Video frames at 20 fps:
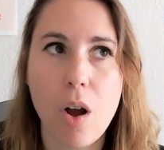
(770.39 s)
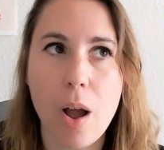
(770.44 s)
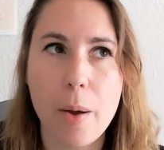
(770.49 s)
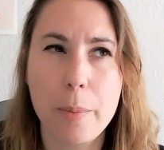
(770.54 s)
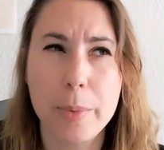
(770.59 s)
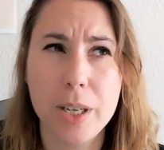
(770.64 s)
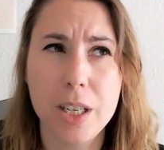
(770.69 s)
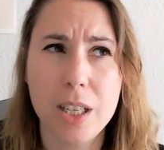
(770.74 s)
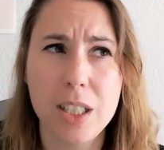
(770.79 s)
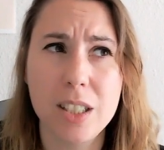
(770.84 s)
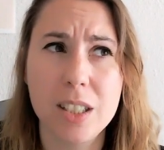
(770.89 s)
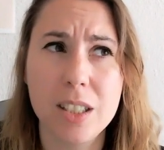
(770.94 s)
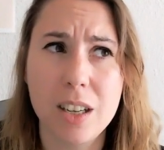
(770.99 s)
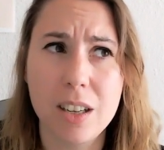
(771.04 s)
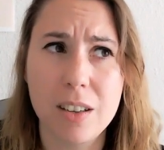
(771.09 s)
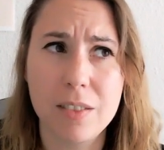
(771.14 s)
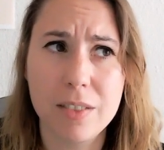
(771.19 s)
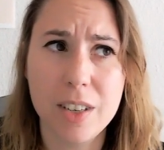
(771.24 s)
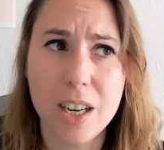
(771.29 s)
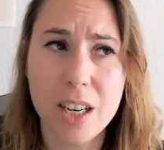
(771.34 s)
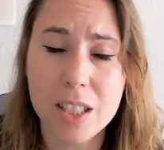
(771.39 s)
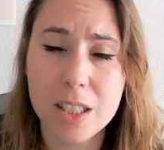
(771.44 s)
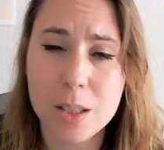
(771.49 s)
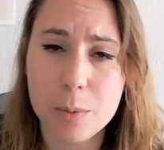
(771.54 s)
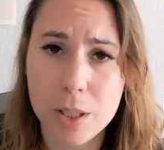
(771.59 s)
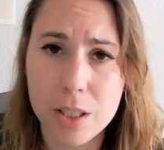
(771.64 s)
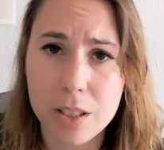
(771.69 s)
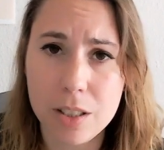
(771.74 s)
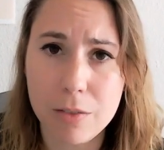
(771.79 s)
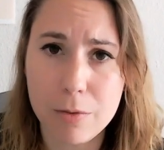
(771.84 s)
I'm in a very
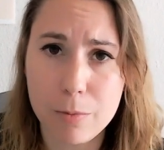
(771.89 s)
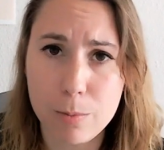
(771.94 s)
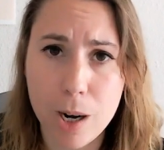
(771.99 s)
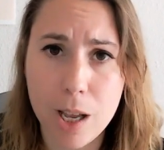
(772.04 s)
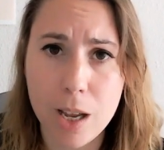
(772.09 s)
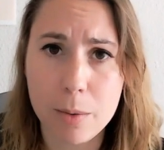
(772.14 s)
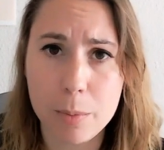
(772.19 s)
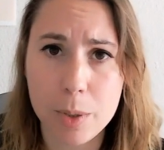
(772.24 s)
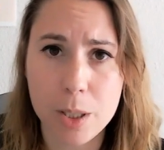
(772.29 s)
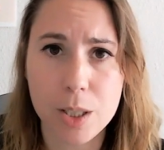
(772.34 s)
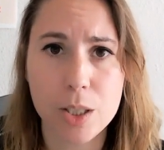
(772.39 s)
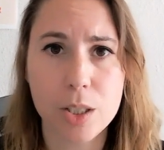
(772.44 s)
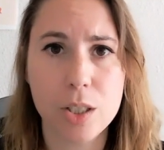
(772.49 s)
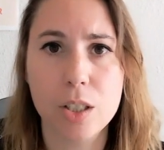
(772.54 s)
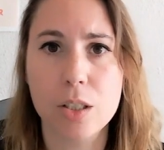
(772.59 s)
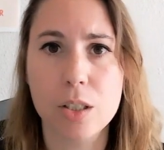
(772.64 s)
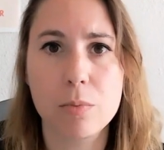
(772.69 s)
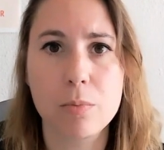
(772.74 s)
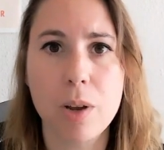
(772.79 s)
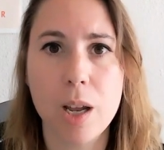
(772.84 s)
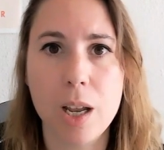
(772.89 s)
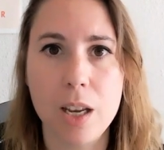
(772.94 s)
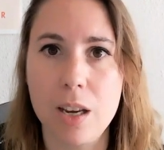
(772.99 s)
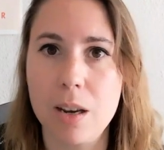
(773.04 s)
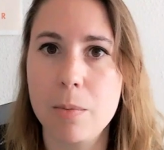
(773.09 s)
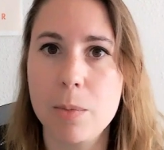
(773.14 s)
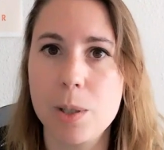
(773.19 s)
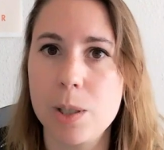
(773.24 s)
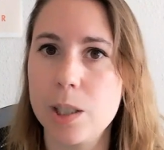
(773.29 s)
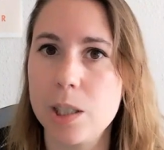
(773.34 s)
expensive plan because my
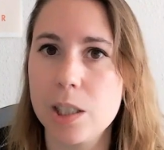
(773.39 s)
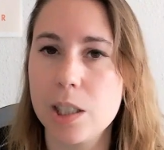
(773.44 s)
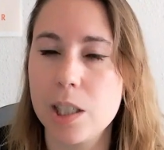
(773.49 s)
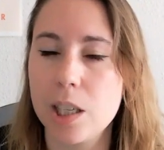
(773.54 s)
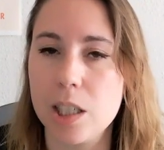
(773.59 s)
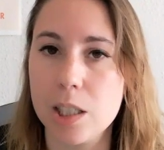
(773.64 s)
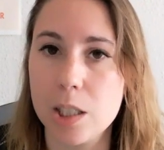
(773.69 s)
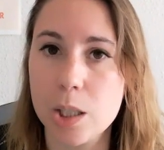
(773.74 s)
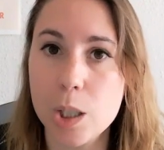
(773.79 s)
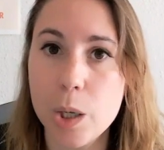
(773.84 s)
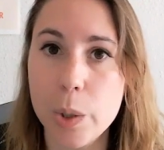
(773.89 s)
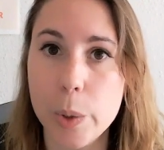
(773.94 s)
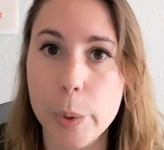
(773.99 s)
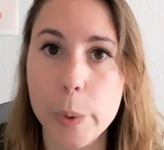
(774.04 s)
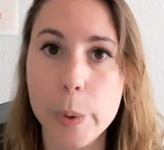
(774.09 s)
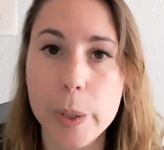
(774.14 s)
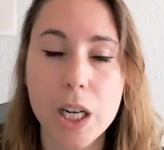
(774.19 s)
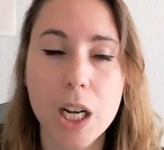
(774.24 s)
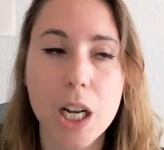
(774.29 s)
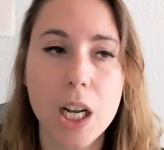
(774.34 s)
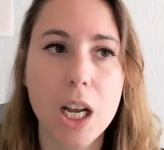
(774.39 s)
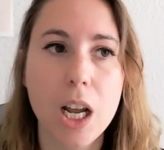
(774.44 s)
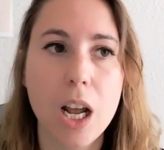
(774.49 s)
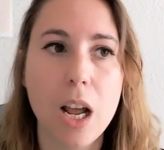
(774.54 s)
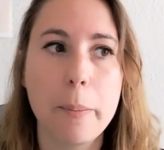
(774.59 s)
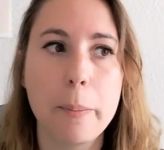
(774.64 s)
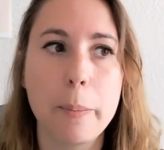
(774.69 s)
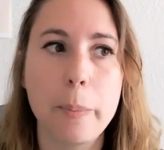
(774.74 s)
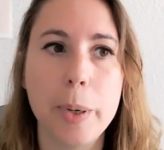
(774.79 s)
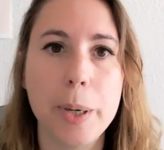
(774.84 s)
email list has grown,
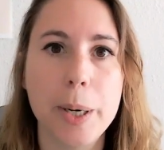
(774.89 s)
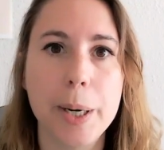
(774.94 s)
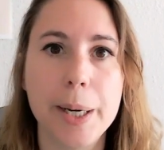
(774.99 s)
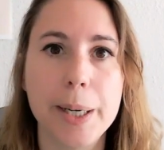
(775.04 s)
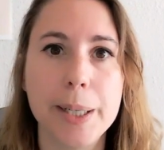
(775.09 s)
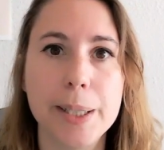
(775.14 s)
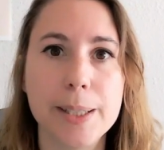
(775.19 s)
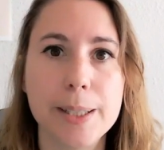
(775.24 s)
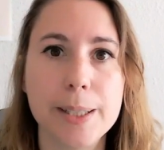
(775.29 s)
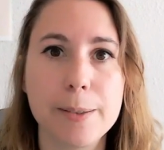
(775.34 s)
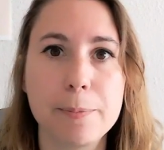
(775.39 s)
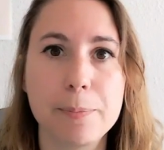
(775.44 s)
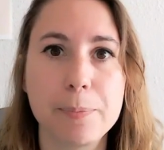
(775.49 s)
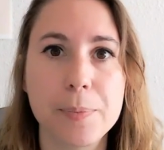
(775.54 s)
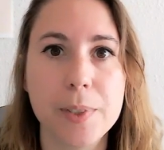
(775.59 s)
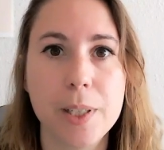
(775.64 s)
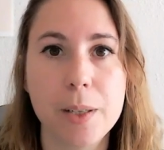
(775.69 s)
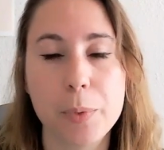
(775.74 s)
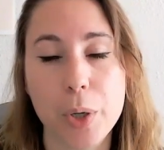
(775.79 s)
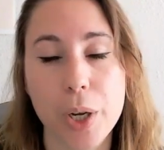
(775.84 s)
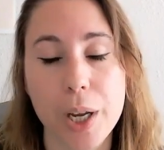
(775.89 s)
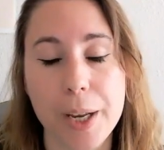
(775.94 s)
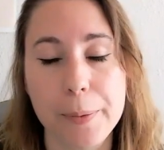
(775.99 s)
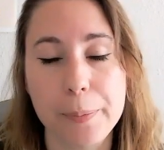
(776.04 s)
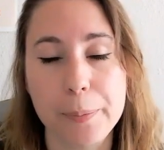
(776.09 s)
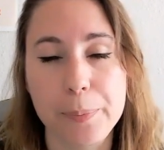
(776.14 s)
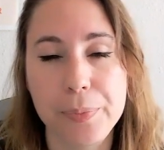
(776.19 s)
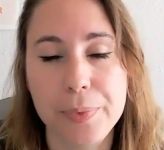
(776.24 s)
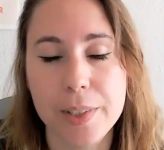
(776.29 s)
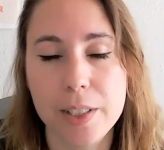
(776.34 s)
but
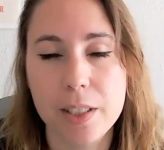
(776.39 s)
okay.